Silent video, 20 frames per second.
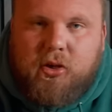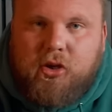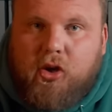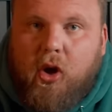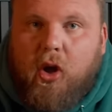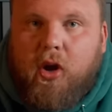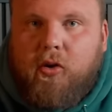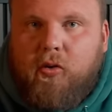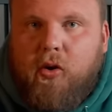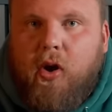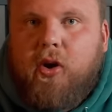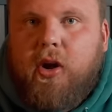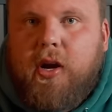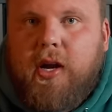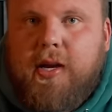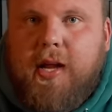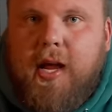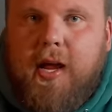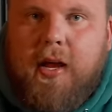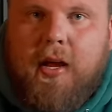got it wrong on
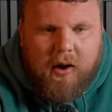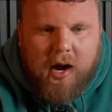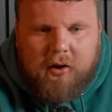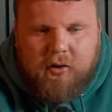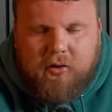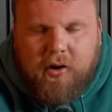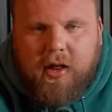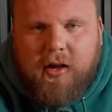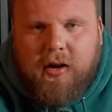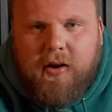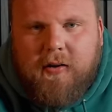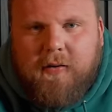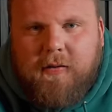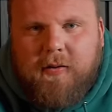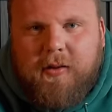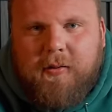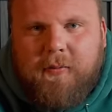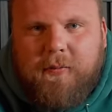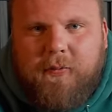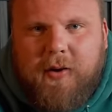the day. I'd rather
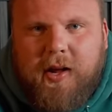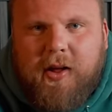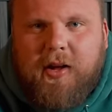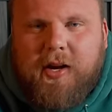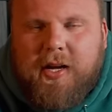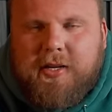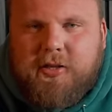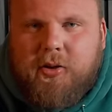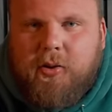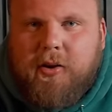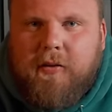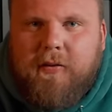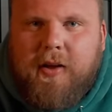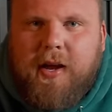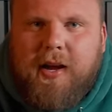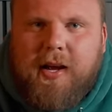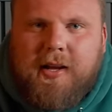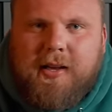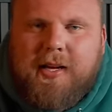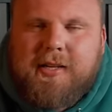fail in a stone
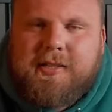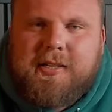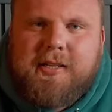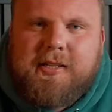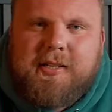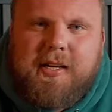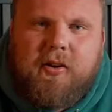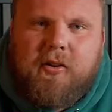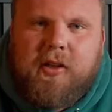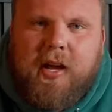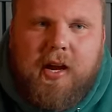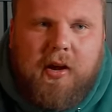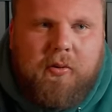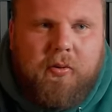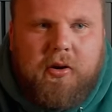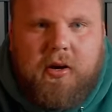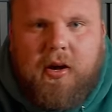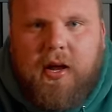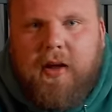event like this in zero than I would